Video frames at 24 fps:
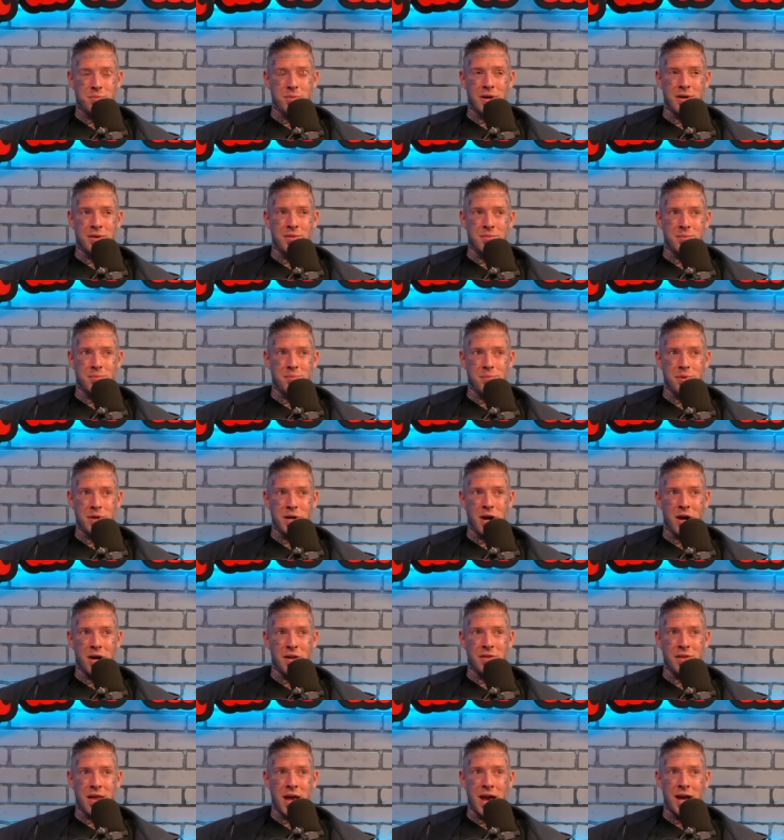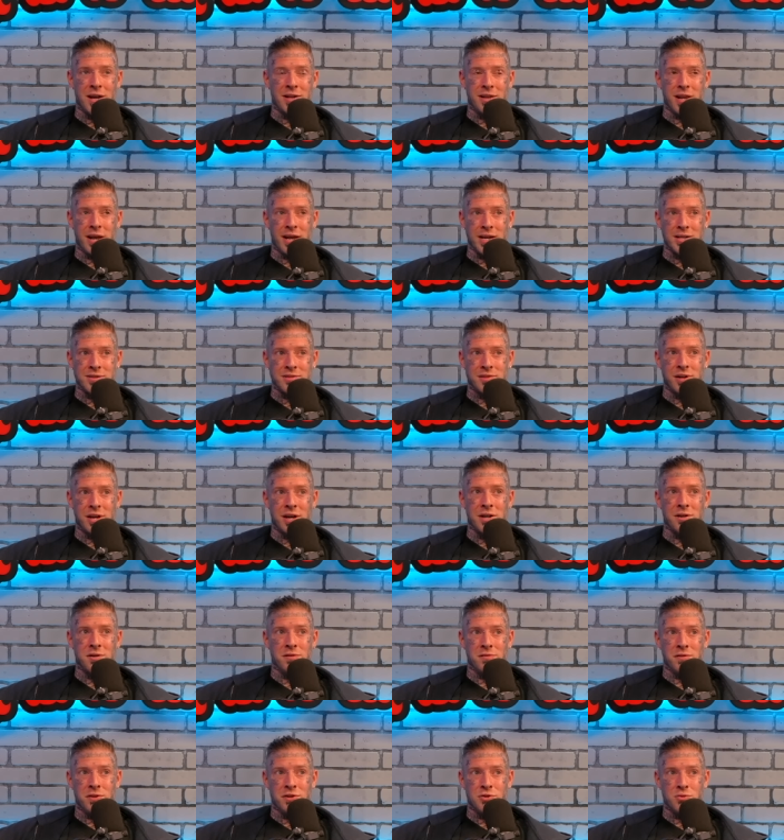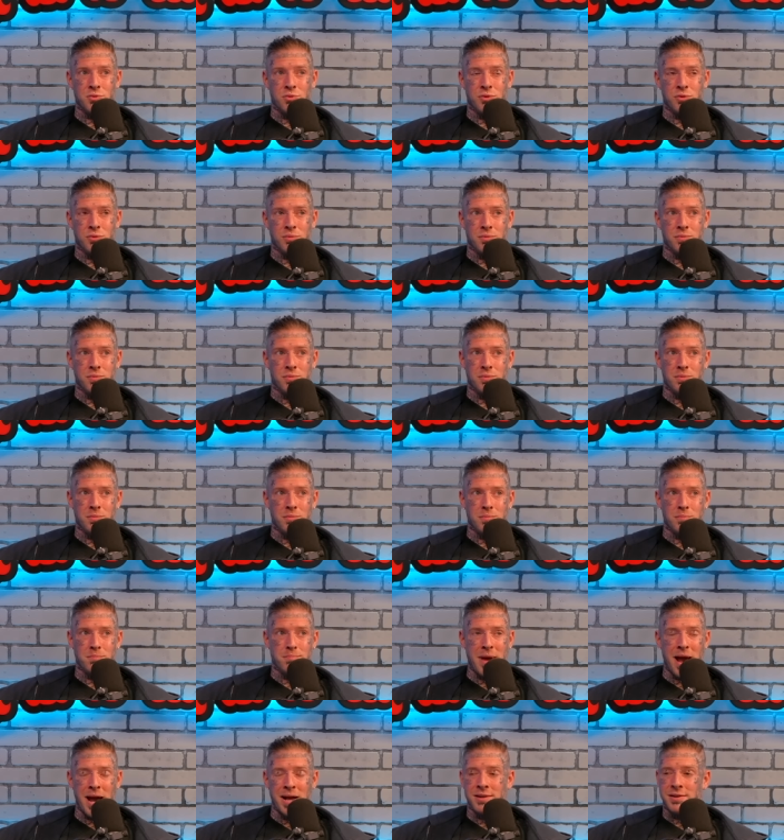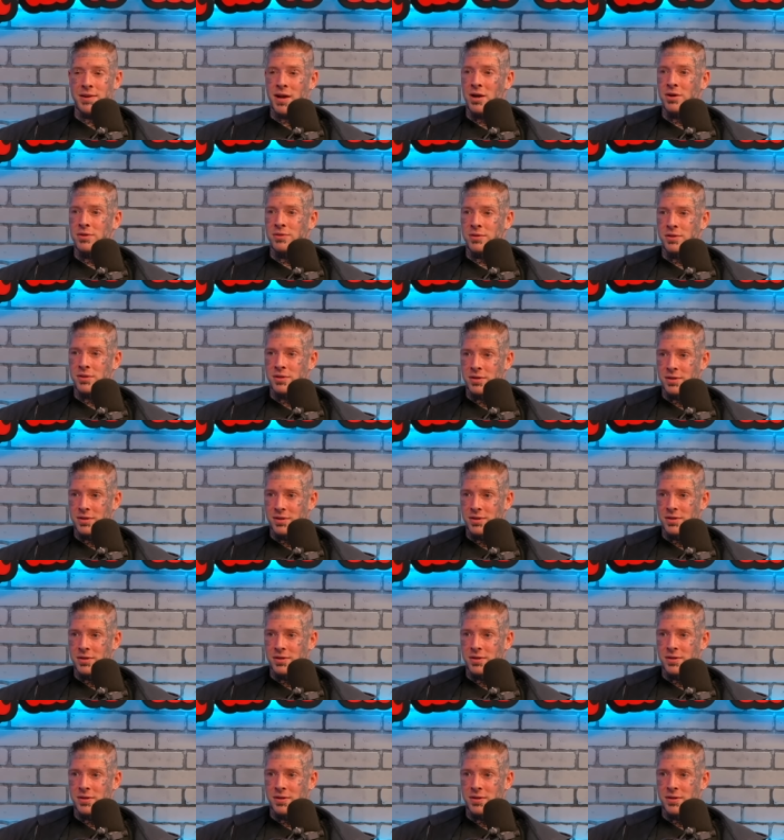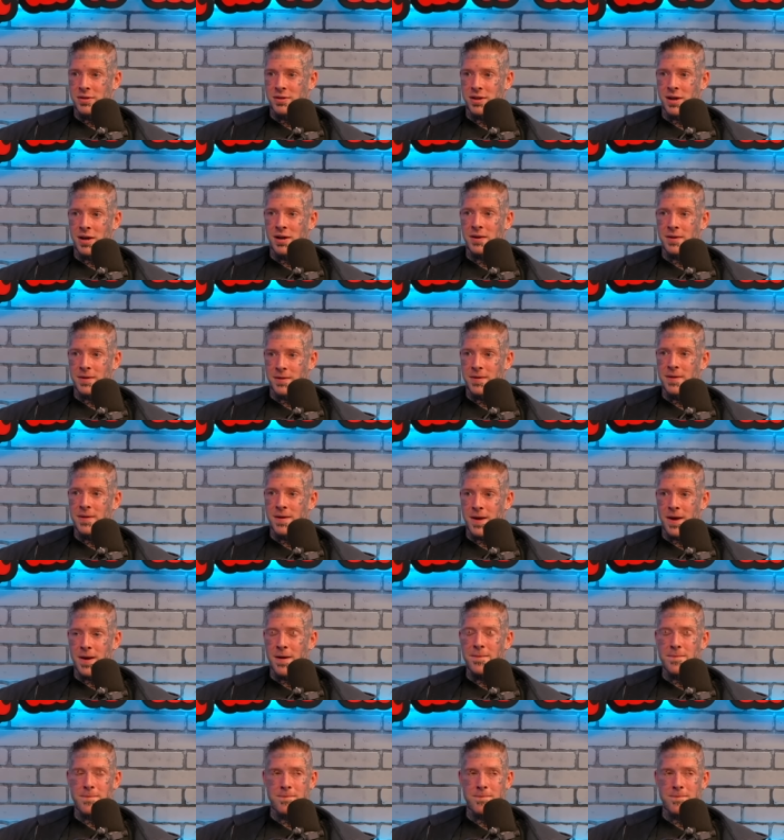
But beyond that, like as an individual, mad talented. Yeah. Stu- like, yeah, crazy yeah.